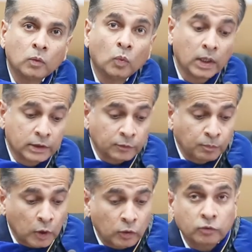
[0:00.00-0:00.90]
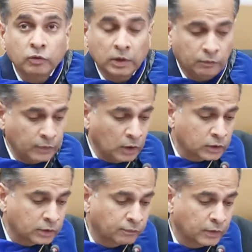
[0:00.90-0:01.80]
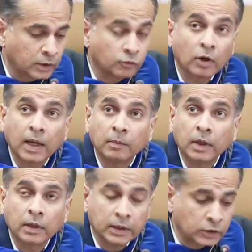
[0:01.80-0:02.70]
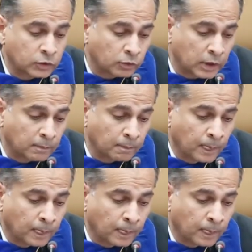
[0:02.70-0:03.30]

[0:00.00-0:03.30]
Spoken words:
works of poetry, philosophy, drama, history.